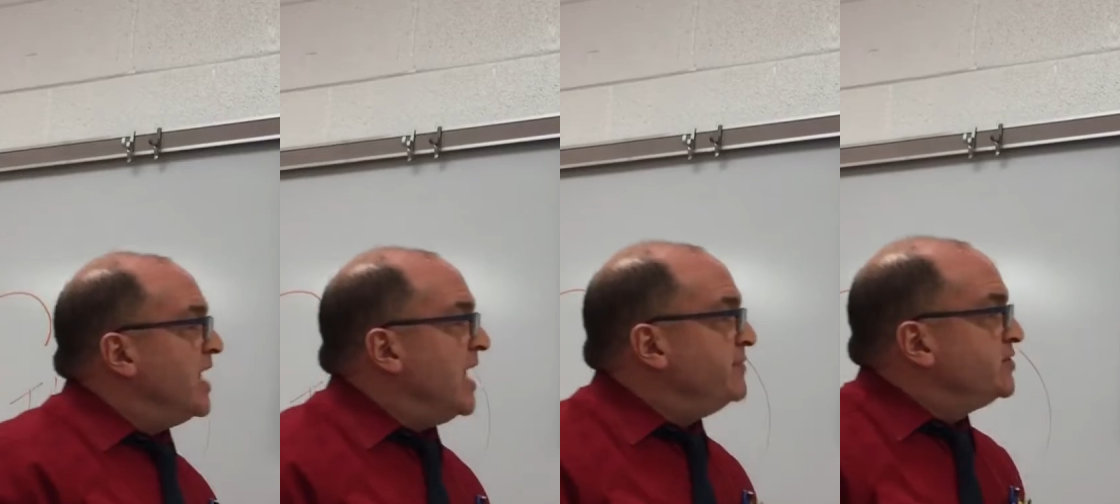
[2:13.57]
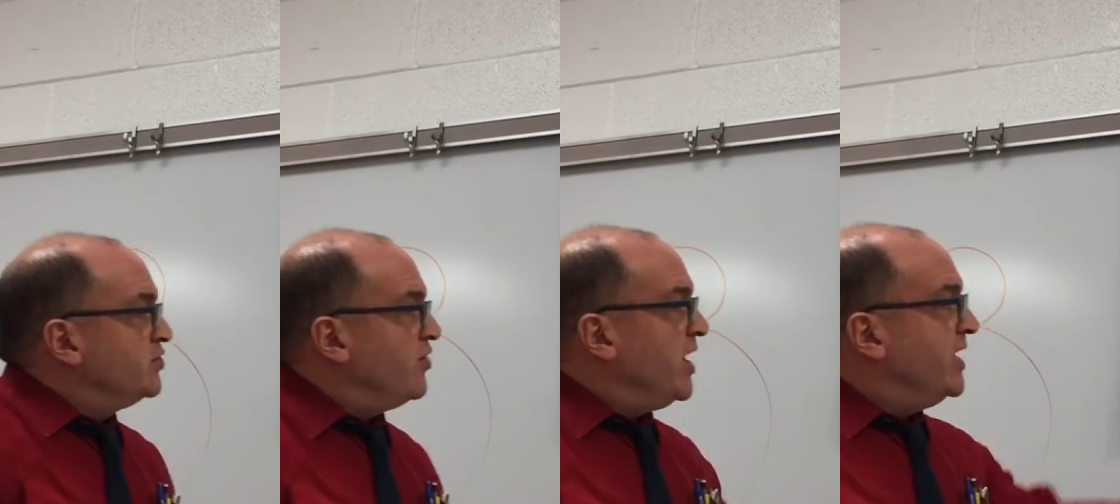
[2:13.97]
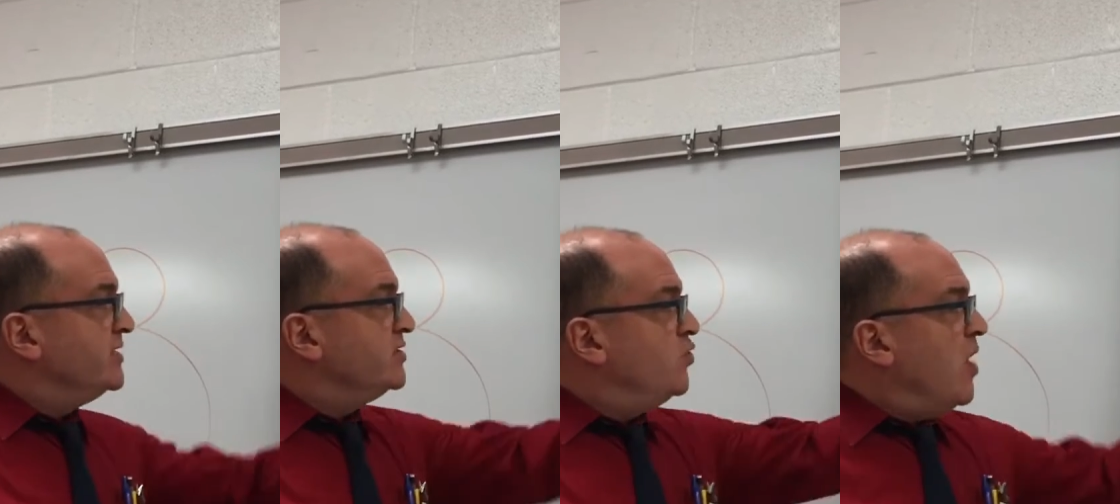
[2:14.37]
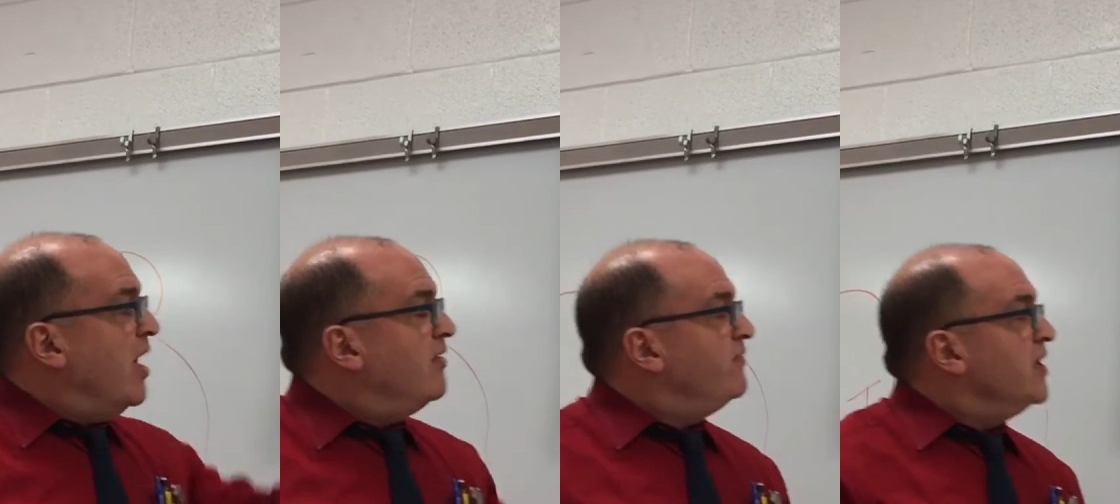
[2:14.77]
times 3 is
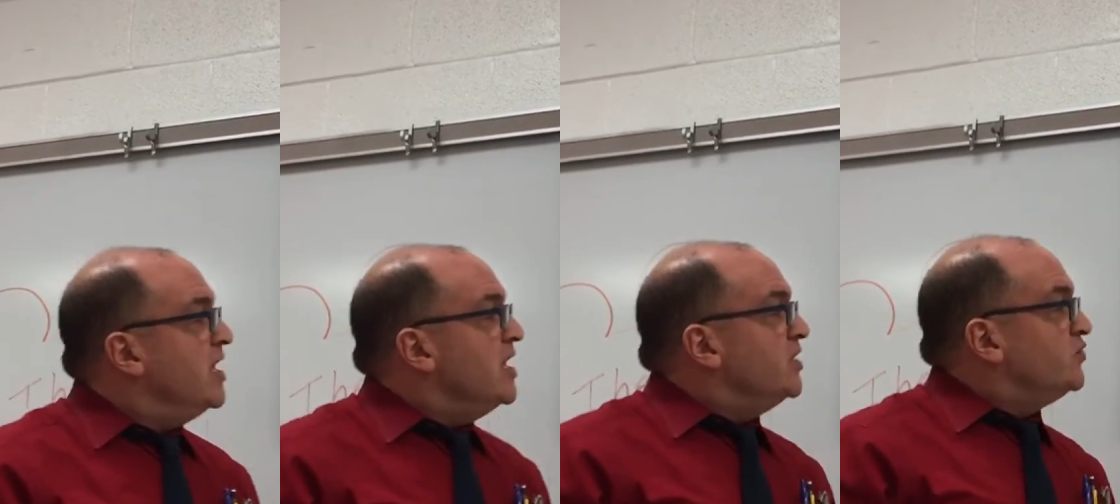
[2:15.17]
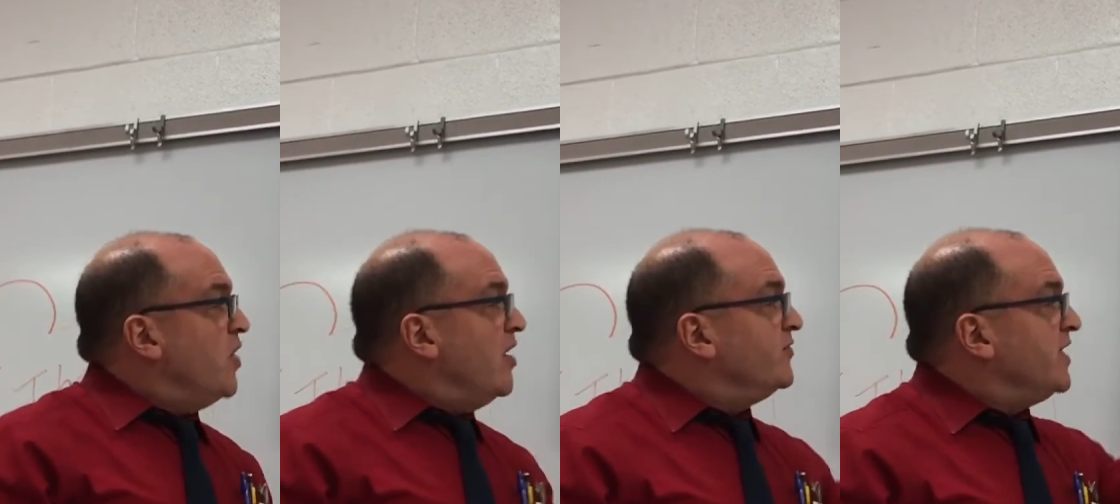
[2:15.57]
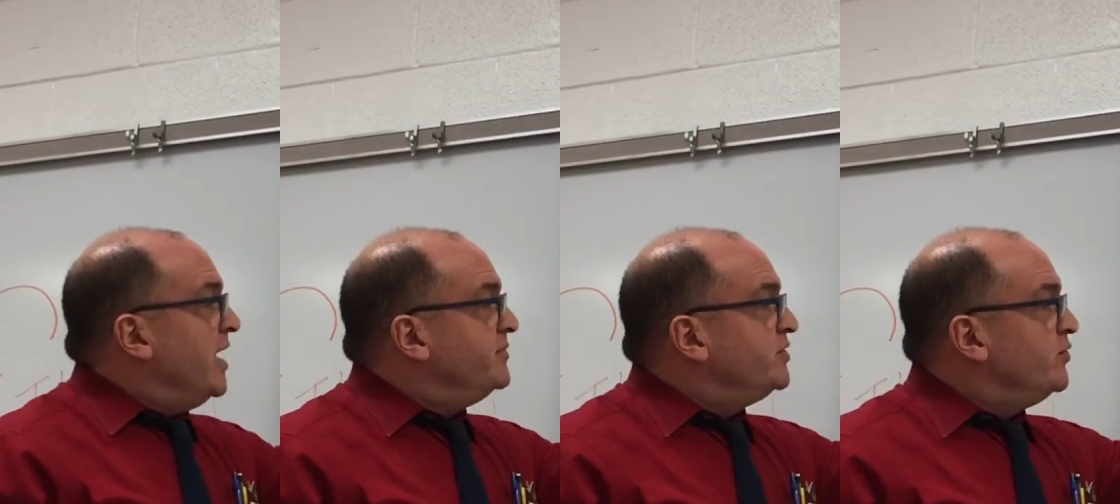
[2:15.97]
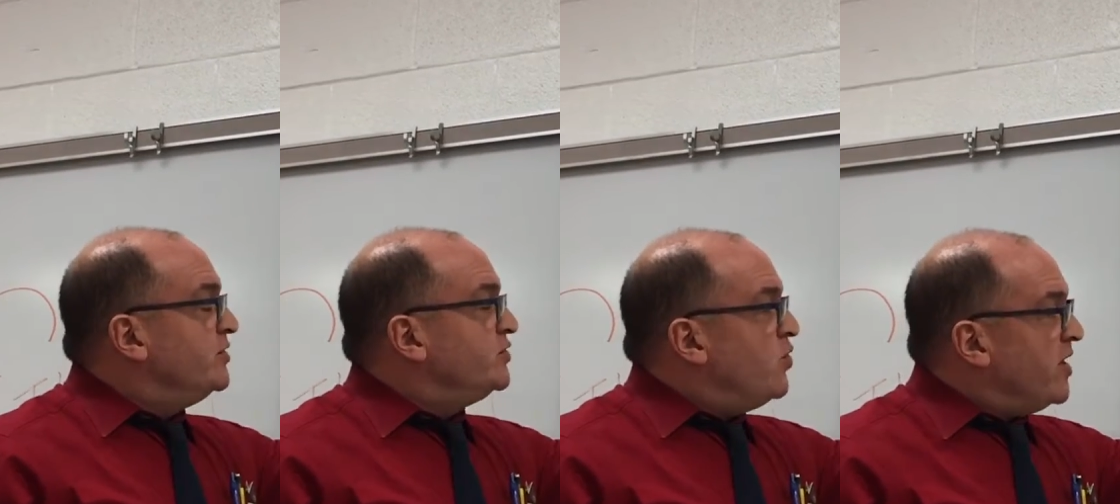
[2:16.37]
12. 12 times 2
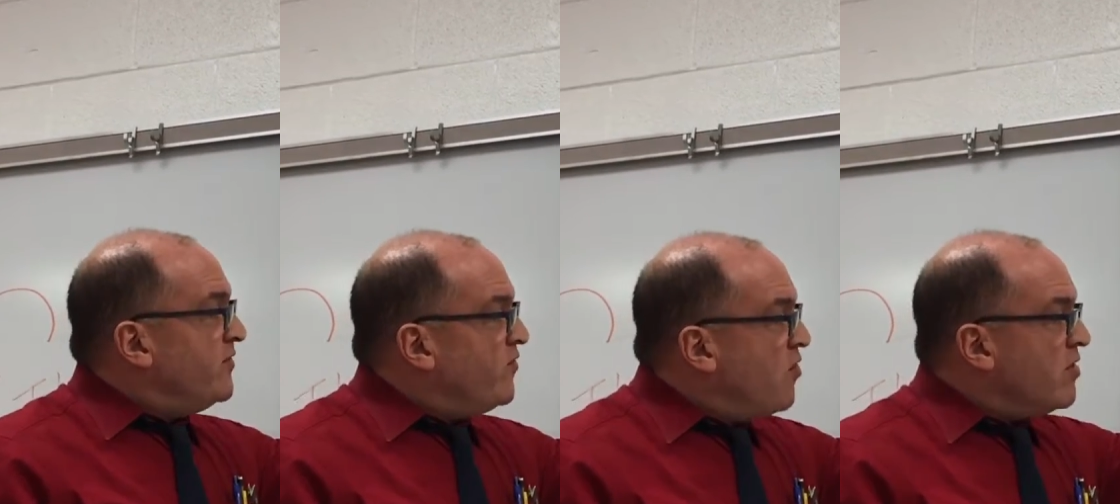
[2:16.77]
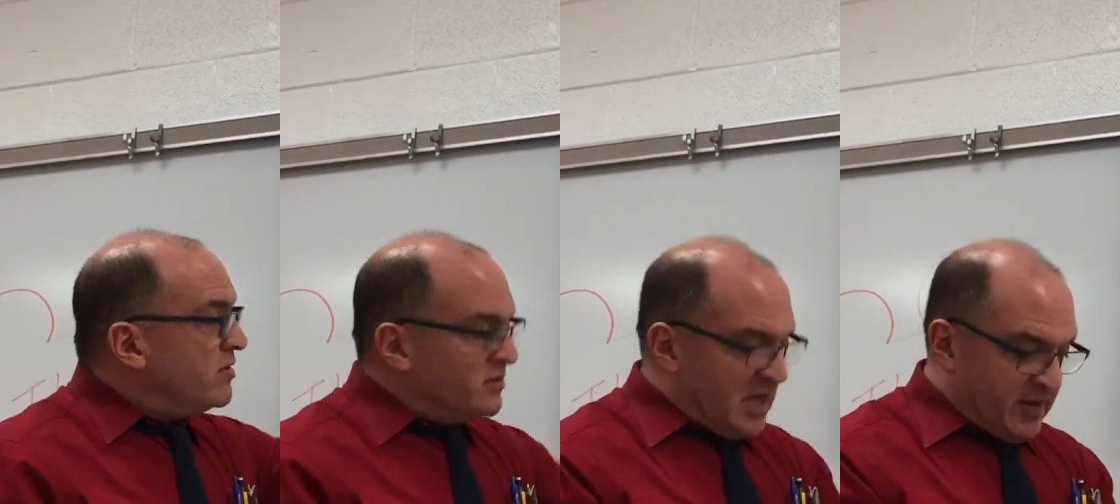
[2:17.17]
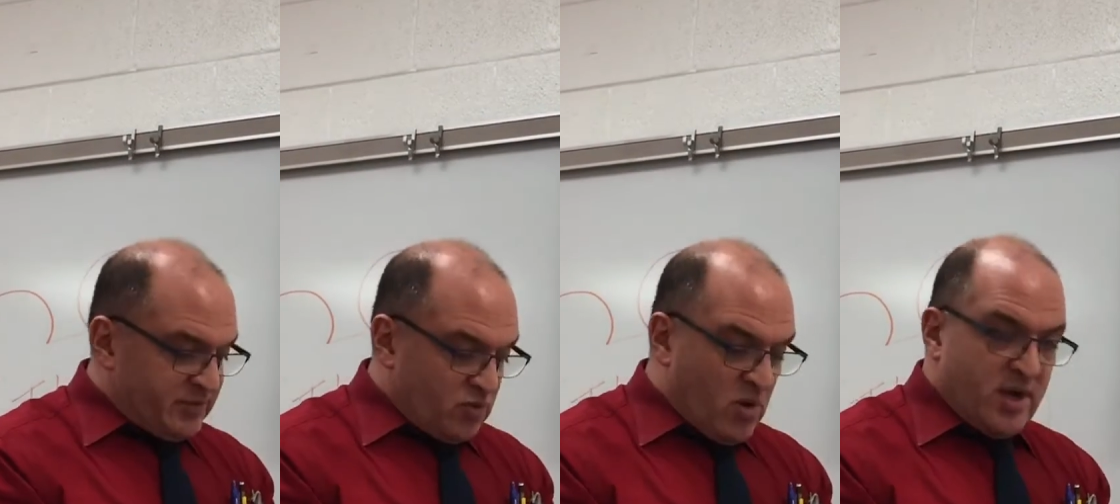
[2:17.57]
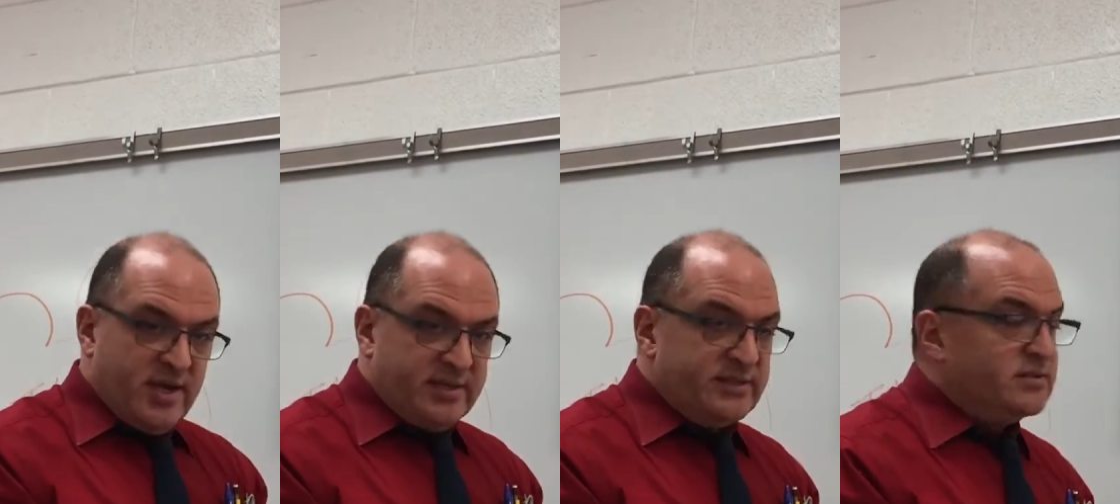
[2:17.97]
is 24. Times 1
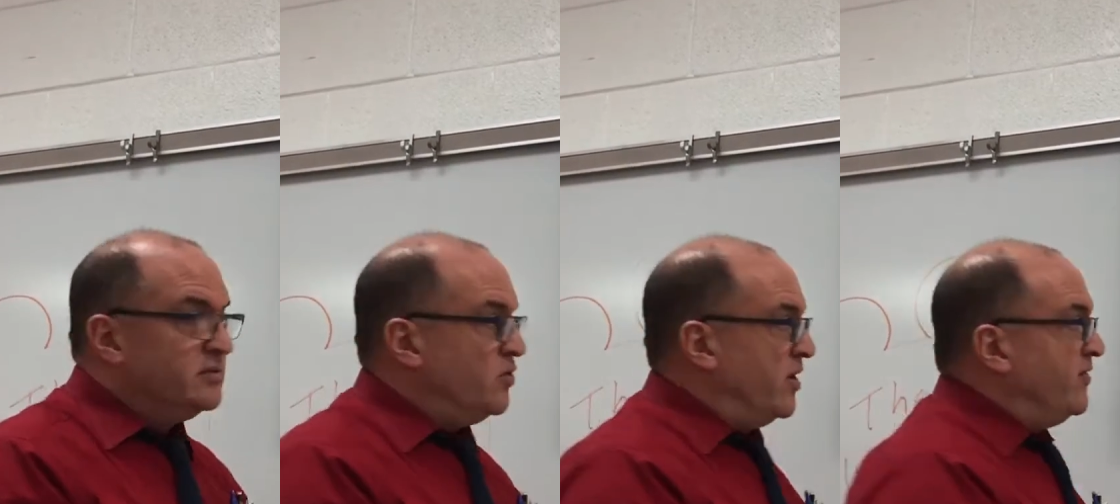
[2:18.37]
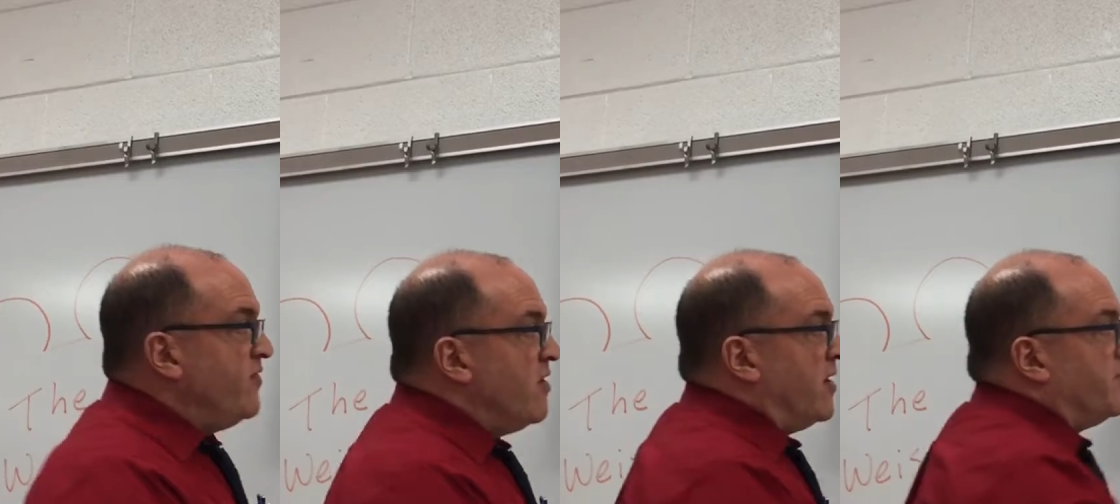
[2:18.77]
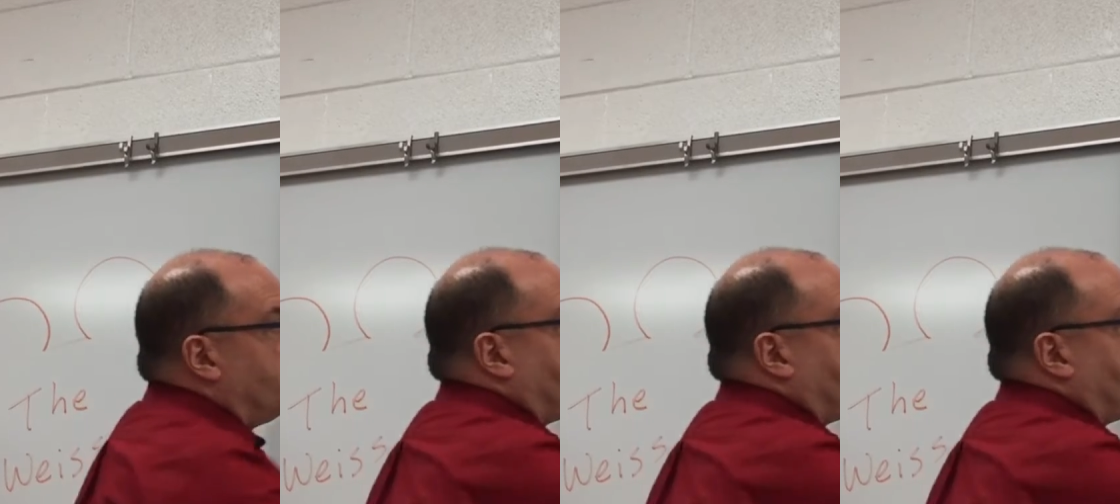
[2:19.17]
is 24.